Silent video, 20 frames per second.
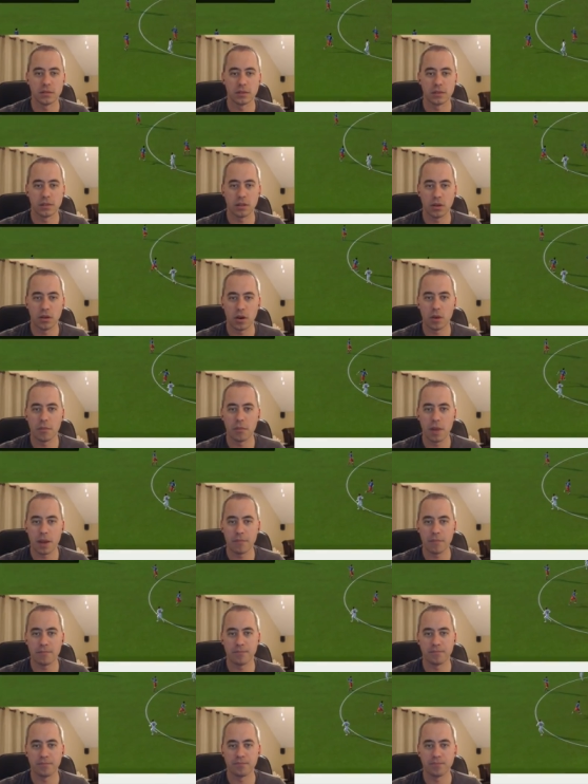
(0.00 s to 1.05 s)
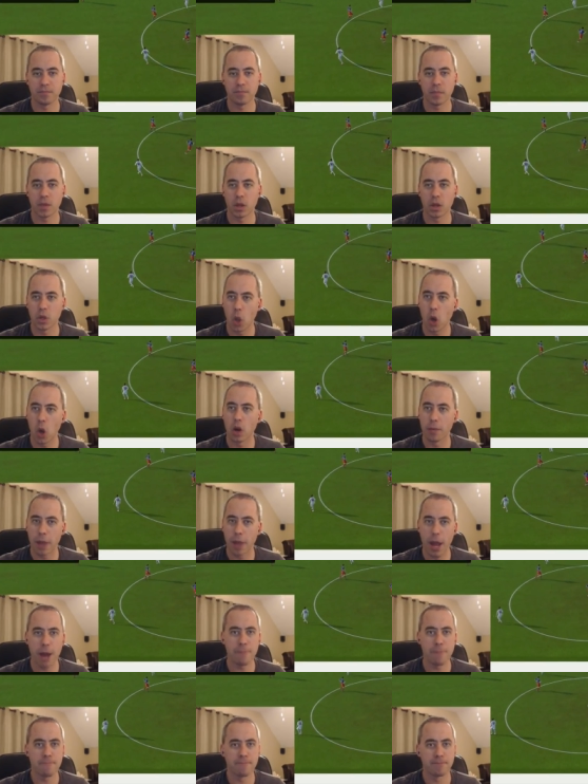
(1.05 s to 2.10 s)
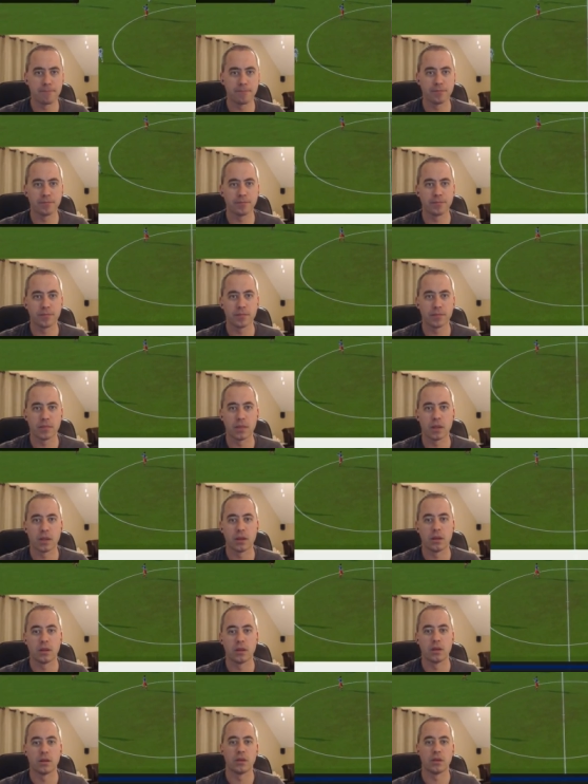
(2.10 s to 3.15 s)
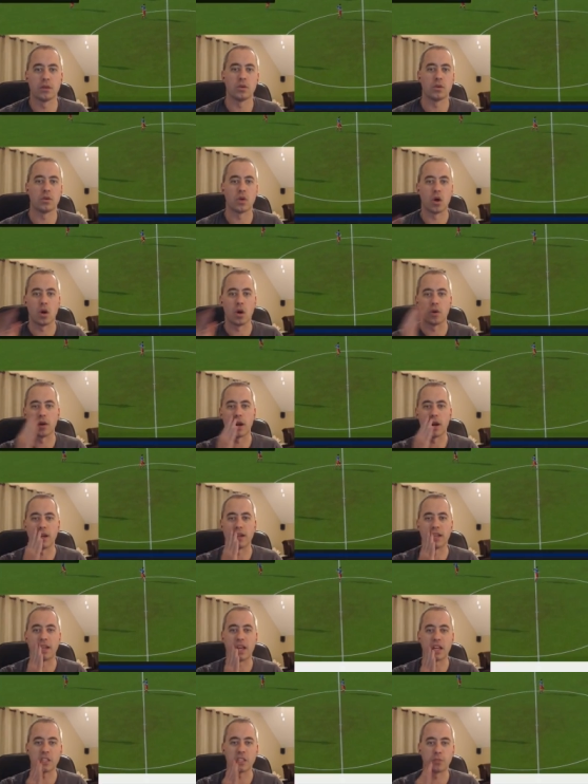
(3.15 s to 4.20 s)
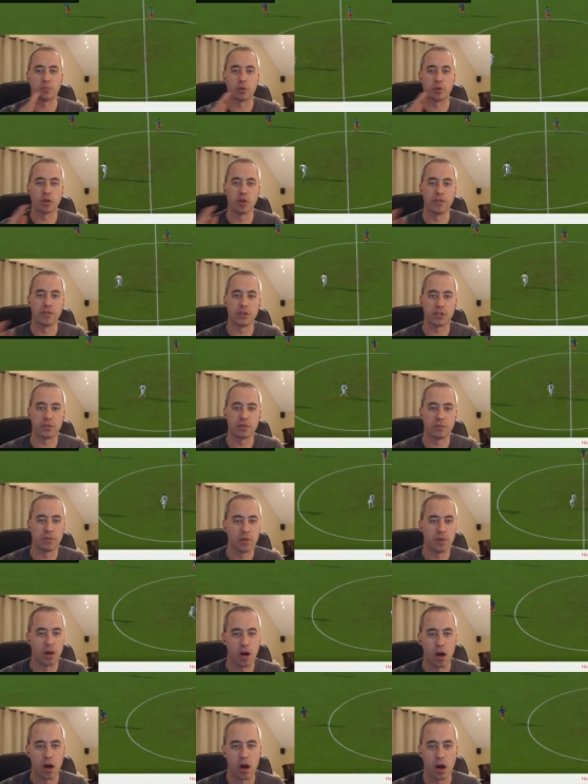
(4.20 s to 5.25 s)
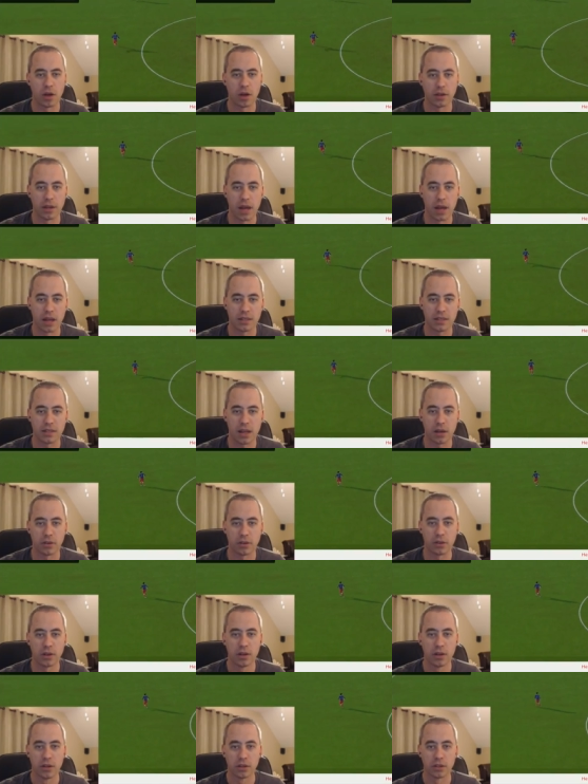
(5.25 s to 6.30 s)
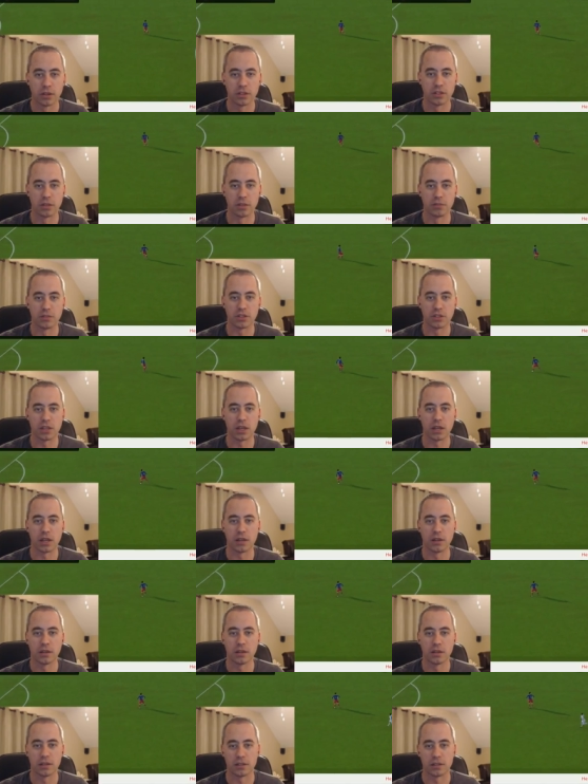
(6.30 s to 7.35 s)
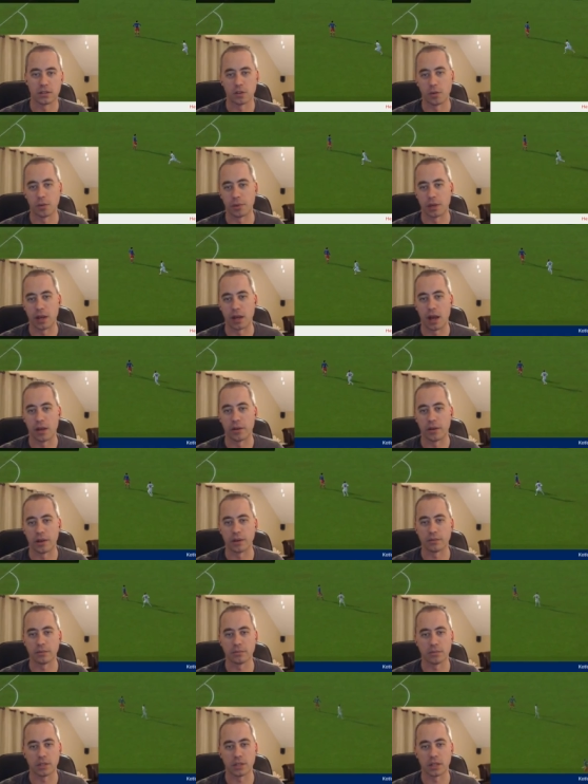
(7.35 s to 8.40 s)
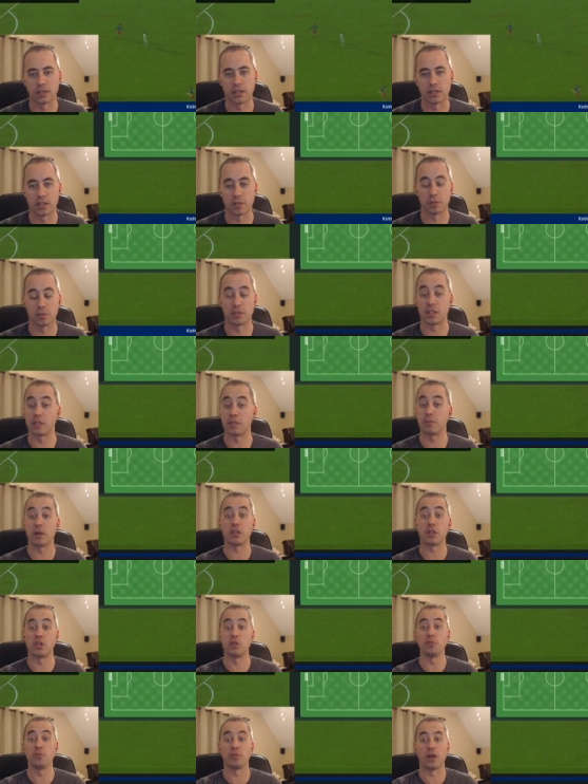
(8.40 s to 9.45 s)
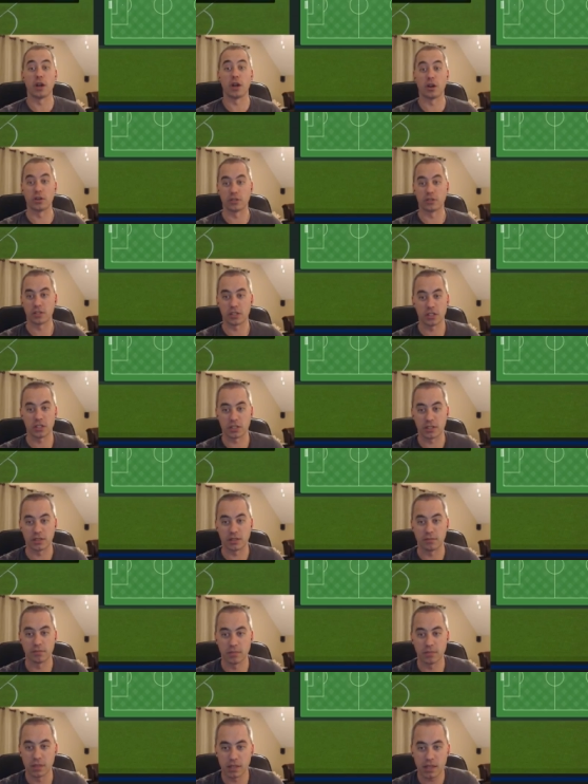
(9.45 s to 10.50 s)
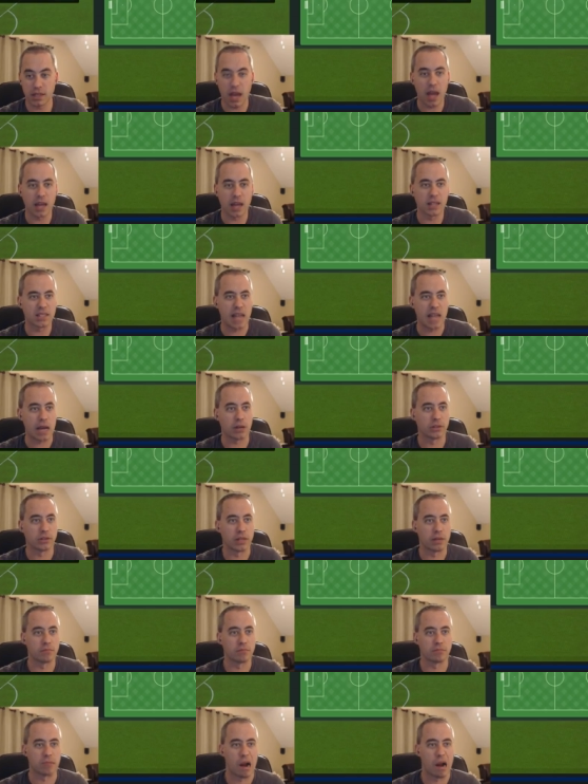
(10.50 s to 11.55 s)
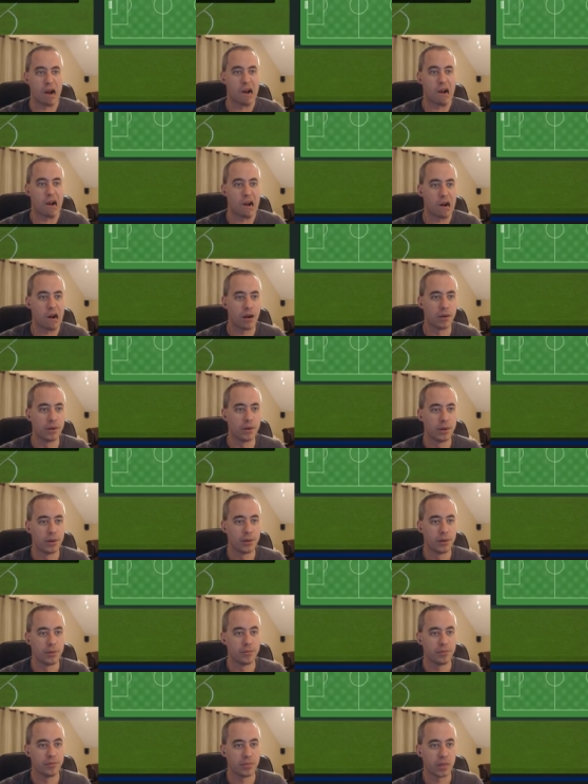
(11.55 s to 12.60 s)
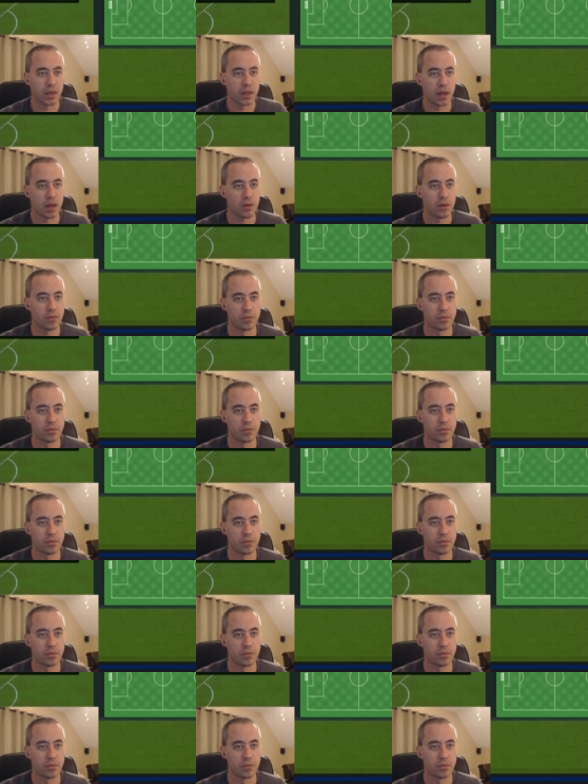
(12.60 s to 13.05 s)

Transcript: You know what I mean? You know what I mean? All right, Gasparovich. Oh, nice tackle. Kazimski. This is an opening highlight. Gets dispossessed by two players. They just gang tackle them. Arr. Okay.